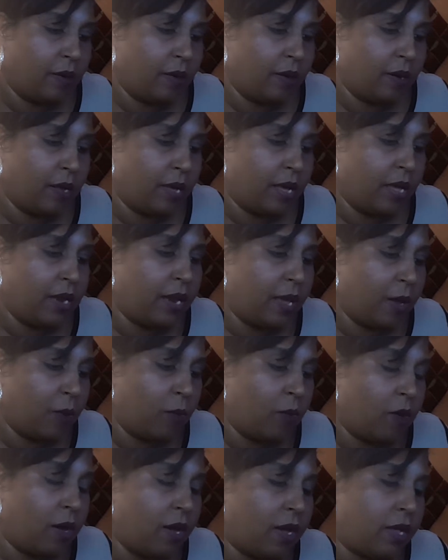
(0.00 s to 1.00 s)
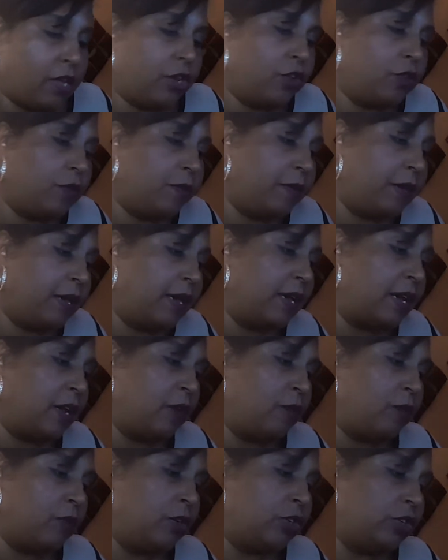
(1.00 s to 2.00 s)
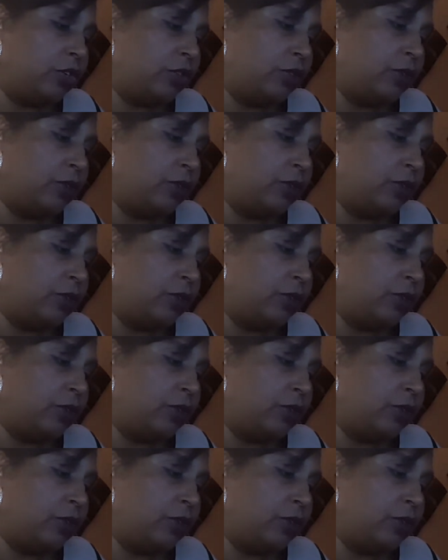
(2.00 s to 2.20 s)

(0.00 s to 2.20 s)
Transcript: And they want a new beginning with you.